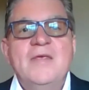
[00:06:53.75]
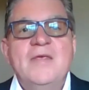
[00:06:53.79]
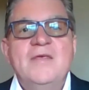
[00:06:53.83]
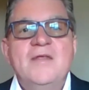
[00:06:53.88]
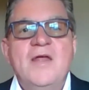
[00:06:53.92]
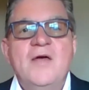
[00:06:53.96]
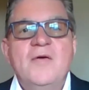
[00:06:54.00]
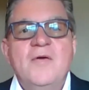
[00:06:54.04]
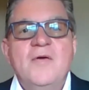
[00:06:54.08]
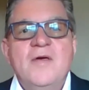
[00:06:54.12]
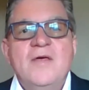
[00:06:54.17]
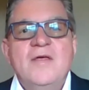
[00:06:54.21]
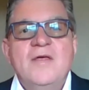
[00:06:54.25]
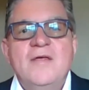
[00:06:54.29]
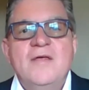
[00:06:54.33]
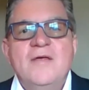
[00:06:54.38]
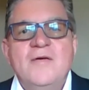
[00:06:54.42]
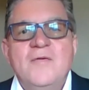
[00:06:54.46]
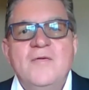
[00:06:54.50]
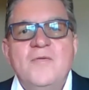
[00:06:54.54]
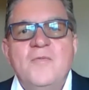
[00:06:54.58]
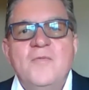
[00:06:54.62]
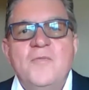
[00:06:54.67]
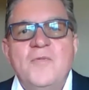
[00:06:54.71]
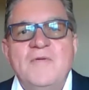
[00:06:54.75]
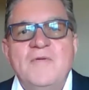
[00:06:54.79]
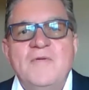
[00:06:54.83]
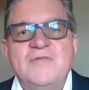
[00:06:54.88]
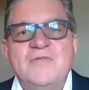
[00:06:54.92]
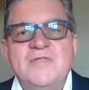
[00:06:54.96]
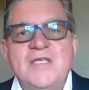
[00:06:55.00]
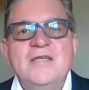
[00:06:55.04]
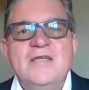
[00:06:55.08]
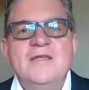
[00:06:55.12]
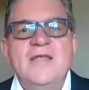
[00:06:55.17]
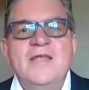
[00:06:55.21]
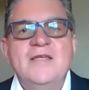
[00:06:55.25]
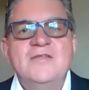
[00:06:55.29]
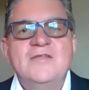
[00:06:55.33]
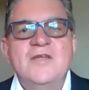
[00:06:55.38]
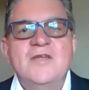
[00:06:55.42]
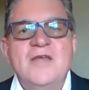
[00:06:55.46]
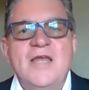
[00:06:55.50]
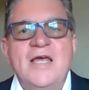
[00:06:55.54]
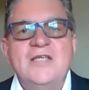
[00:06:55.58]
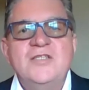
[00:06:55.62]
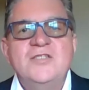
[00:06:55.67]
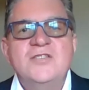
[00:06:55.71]
You know, we've seen
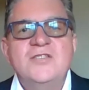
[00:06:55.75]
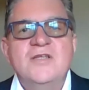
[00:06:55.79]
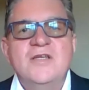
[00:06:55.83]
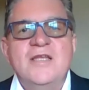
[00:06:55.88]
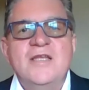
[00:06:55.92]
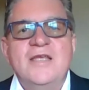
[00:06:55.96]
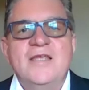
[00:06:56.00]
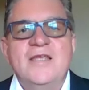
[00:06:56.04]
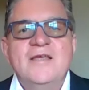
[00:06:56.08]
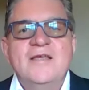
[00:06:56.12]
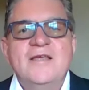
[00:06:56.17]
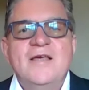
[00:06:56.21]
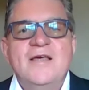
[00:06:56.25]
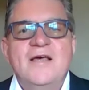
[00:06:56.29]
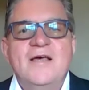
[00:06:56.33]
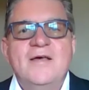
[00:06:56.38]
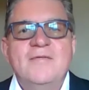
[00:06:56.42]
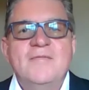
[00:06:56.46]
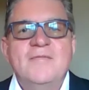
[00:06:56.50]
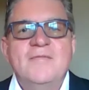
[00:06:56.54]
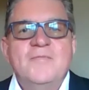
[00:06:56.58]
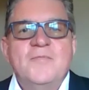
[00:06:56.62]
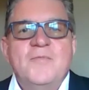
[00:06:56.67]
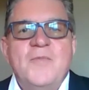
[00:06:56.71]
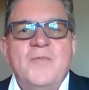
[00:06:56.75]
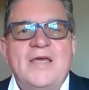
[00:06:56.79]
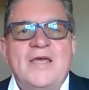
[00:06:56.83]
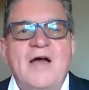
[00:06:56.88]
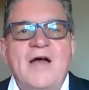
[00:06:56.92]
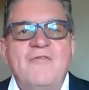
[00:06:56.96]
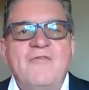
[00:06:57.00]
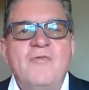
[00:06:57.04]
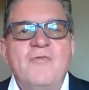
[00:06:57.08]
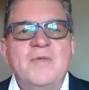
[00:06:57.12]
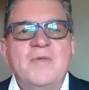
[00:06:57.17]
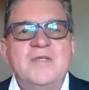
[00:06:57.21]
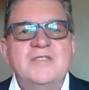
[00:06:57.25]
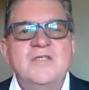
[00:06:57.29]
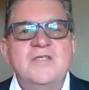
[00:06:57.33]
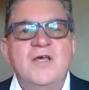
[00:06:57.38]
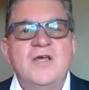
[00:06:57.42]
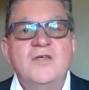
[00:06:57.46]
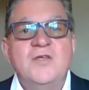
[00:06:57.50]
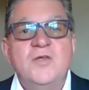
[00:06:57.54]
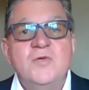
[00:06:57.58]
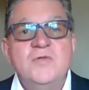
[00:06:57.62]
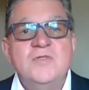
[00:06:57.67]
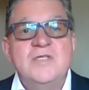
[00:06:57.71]
internationally where governments
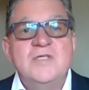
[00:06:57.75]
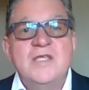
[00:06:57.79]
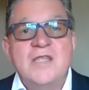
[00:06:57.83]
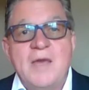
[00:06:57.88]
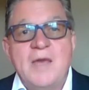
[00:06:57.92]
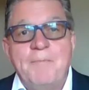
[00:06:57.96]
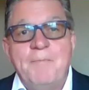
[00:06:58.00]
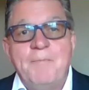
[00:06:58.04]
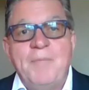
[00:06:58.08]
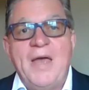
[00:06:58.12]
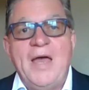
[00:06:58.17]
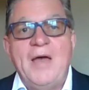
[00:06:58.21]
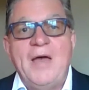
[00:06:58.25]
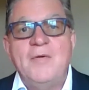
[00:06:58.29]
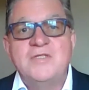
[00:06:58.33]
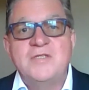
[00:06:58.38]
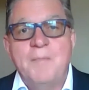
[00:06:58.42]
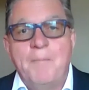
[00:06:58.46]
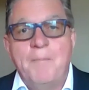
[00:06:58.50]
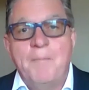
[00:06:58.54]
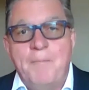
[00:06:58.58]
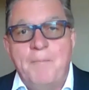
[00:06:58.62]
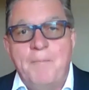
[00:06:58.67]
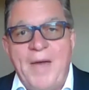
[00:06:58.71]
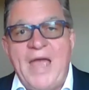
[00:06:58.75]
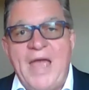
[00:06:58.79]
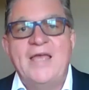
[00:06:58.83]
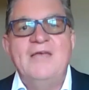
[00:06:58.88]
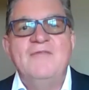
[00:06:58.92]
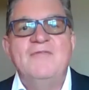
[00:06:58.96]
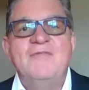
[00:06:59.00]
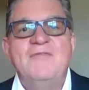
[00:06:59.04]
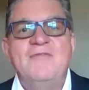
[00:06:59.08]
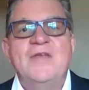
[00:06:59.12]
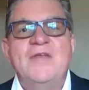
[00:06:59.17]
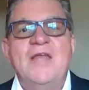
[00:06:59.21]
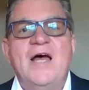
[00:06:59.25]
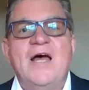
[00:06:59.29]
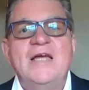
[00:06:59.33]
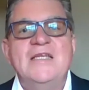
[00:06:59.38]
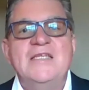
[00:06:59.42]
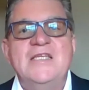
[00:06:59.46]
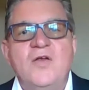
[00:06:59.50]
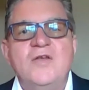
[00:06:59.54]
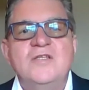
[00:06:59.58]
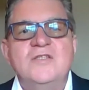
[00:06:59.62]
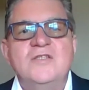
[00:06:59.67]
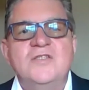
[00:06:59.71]
are using their power to back even
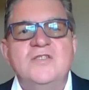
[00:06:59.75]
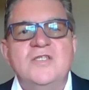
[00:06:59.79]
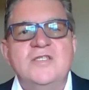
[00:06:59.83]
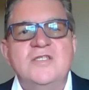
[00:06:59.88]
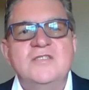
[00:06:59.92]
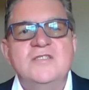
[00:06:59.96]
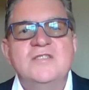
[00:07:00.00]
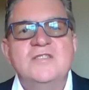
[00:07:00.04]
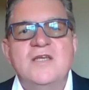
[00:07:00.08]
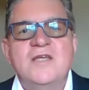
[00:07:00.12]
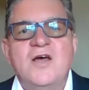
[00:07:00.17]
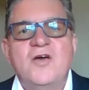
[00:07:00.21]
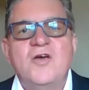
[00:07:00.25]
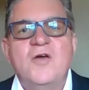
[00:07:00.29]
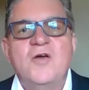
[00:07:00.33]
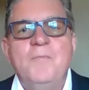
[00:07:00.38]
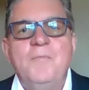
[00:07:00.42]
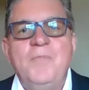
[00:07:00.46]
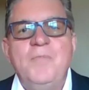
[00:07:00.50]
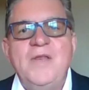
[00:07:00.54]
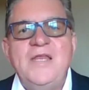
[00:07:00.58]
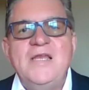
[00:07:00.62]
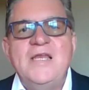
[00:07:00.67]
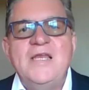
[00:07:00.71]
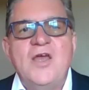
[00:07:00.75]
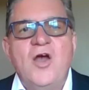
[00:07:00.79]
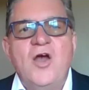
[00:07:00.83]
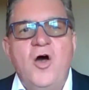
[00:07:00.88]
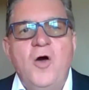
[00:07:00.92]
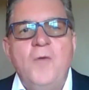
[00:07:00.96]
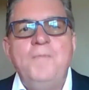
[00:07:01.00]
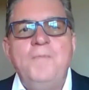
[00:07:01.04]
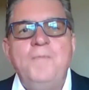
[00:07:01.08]
ideologies that are completely